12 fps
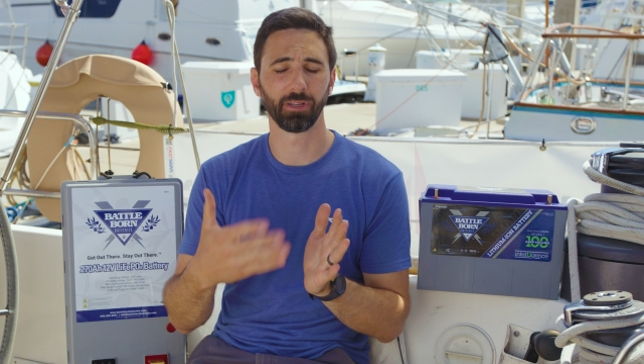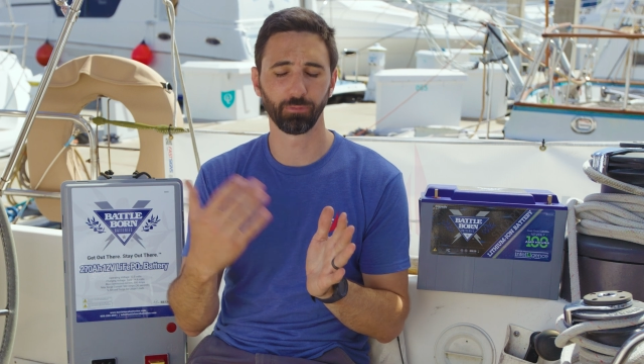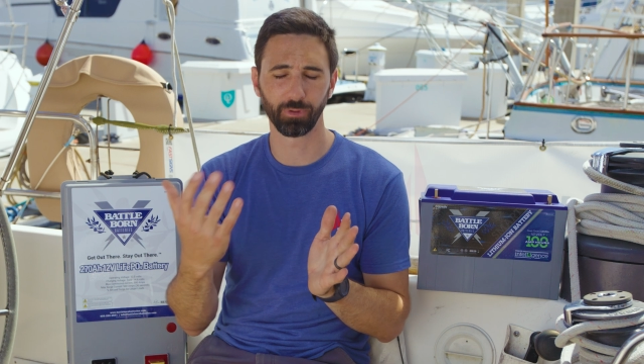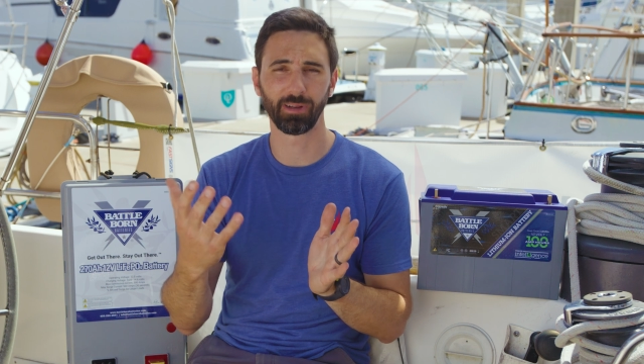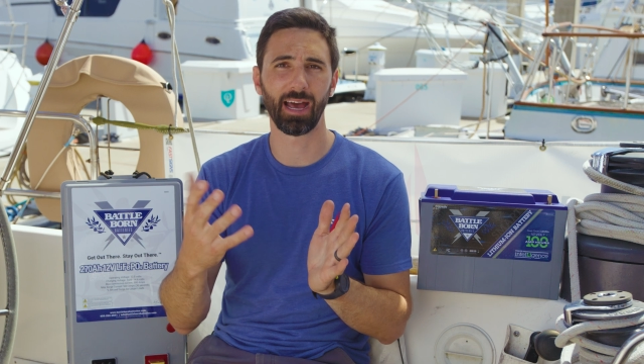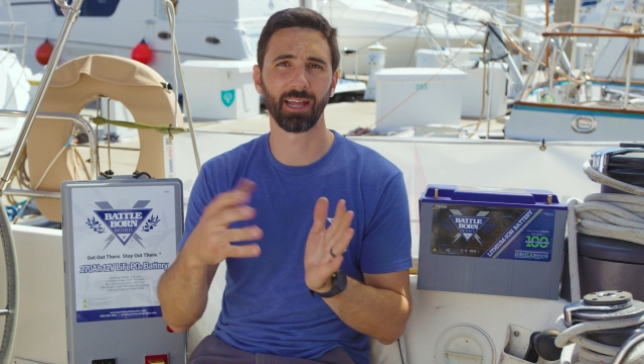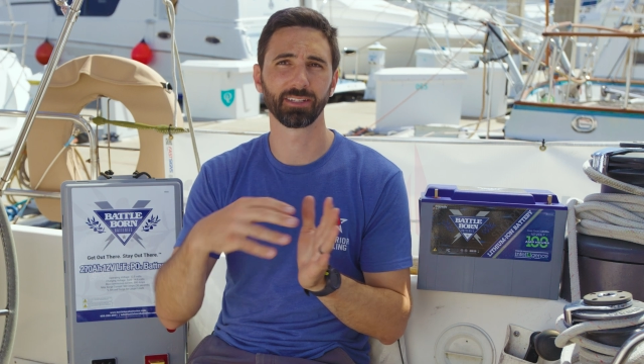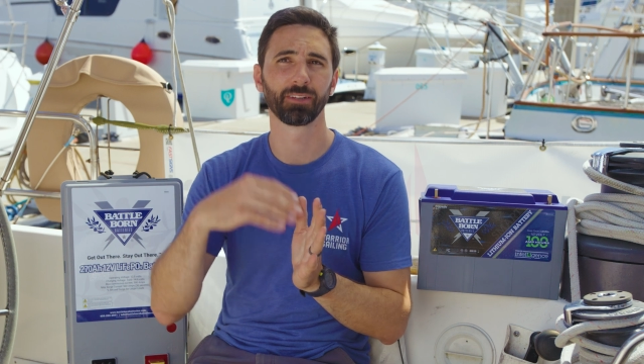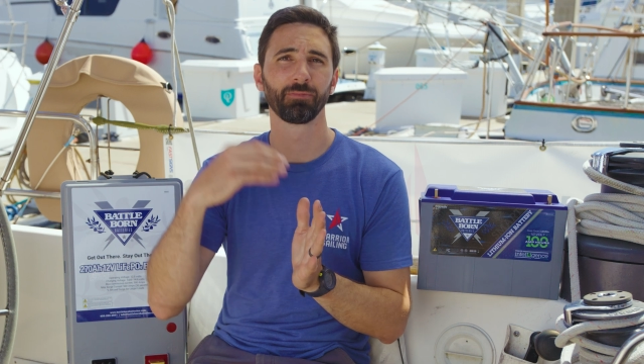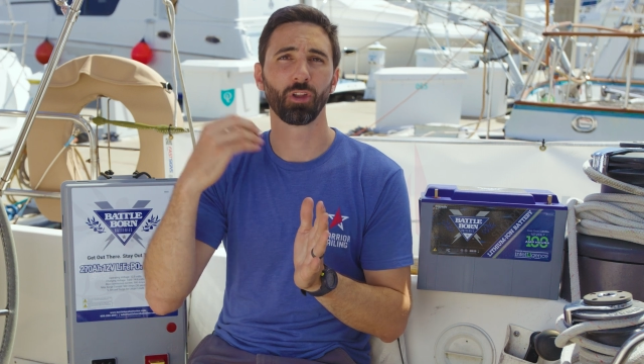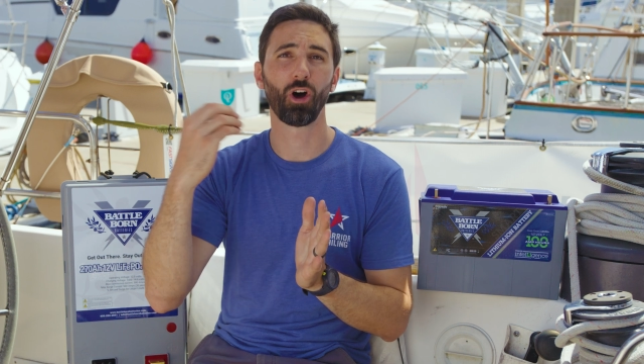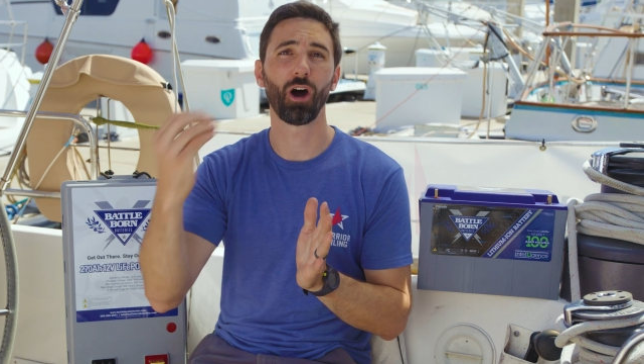when
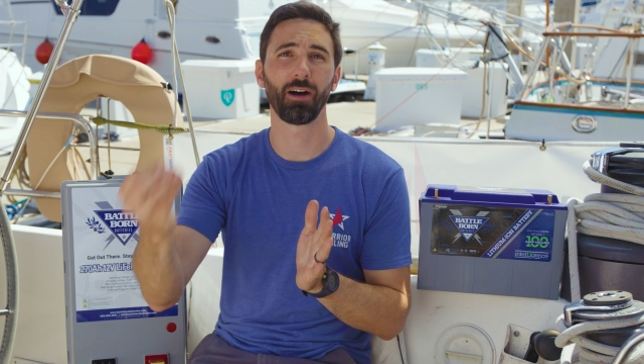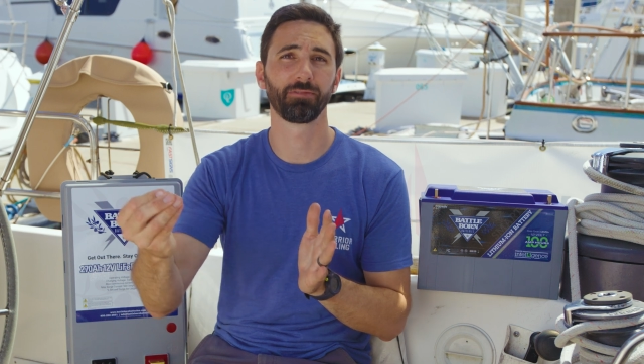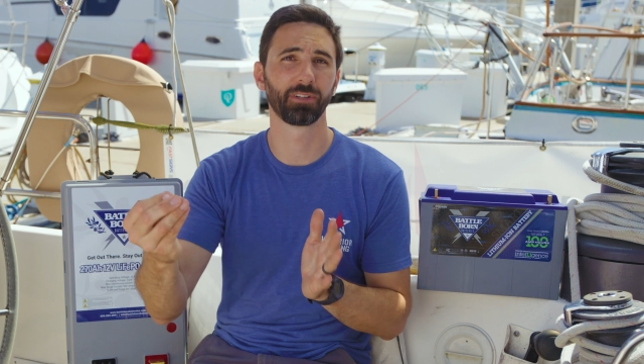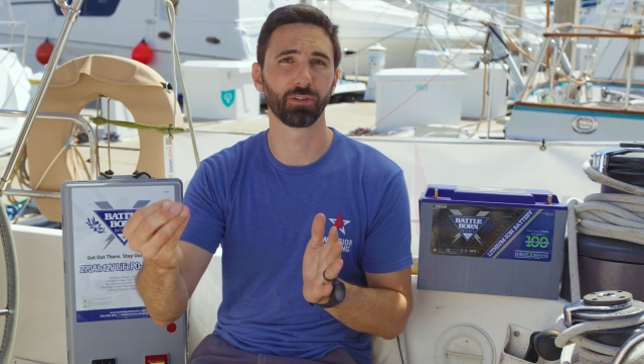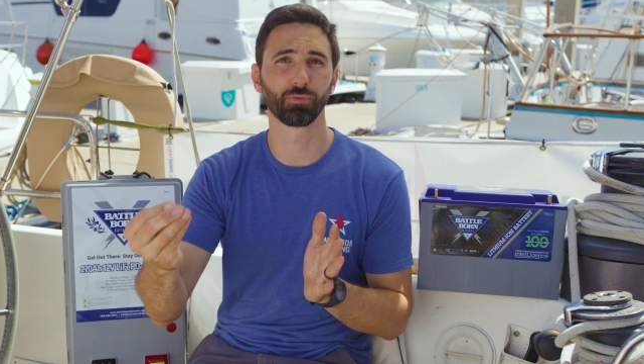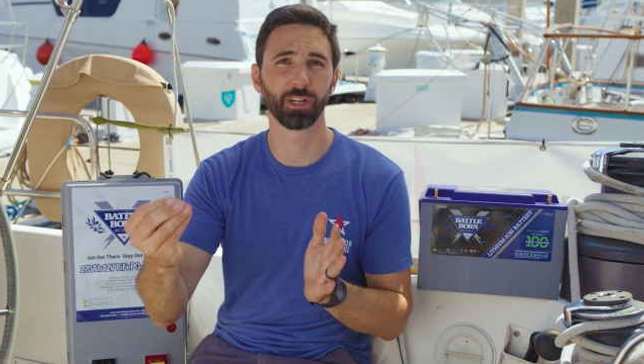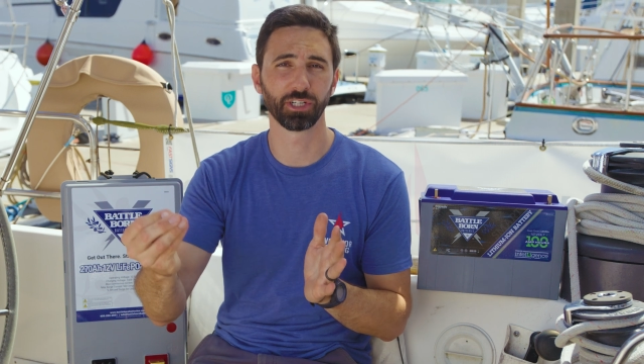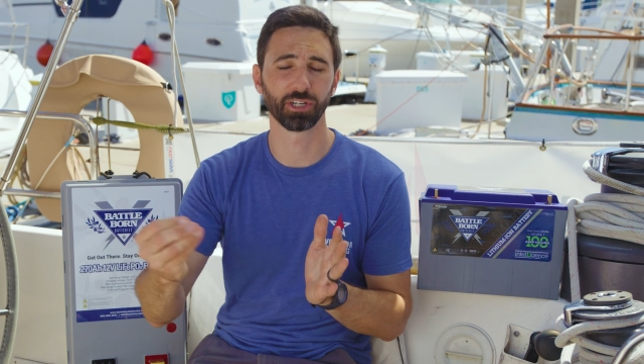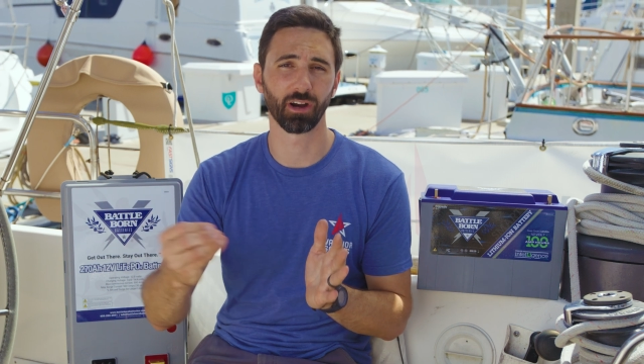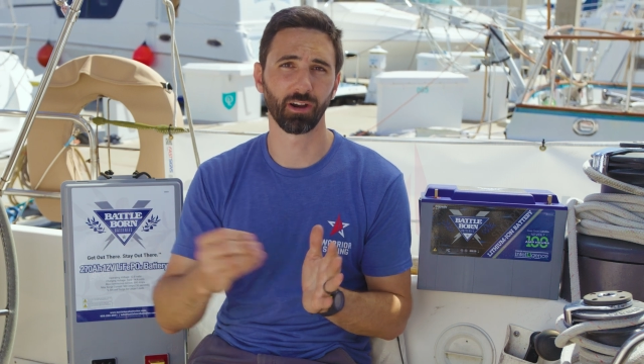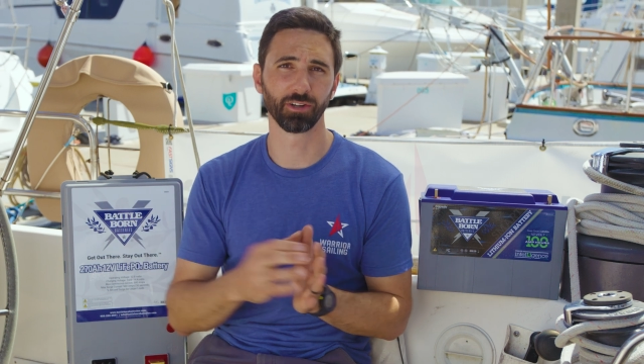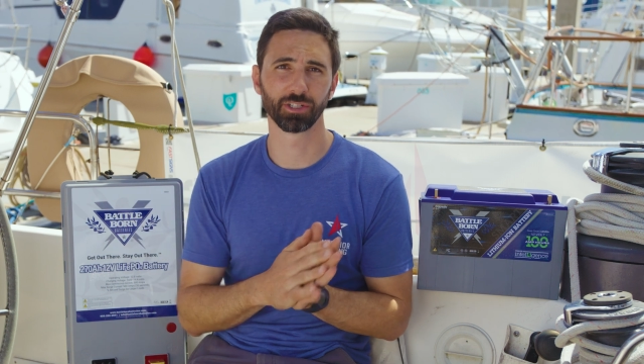not often
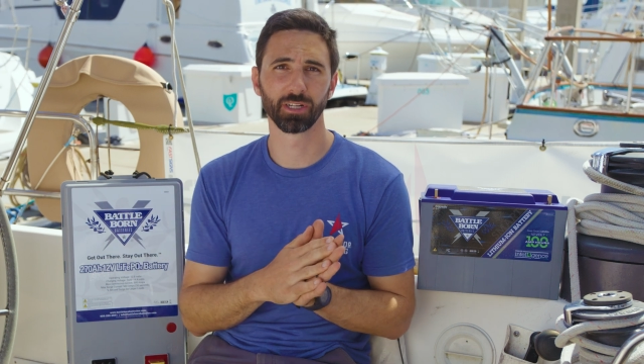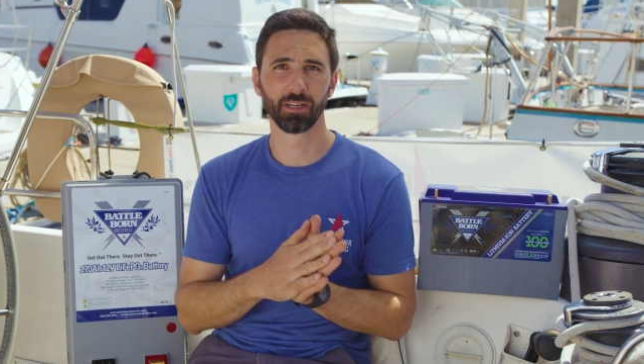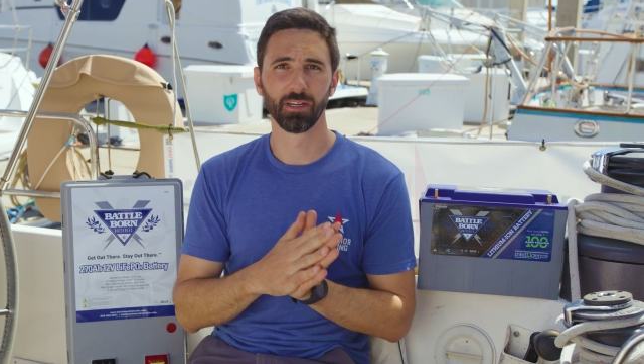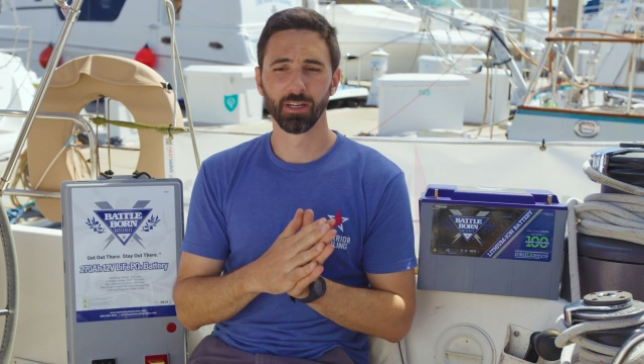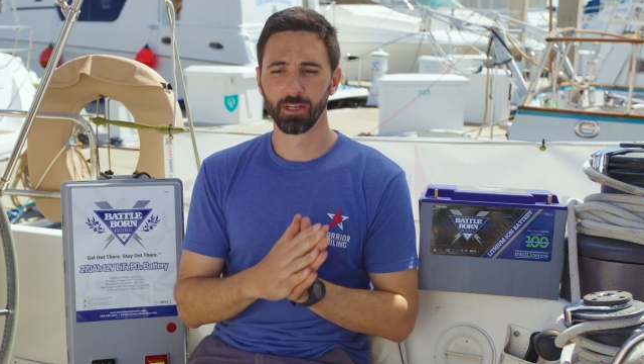recharged.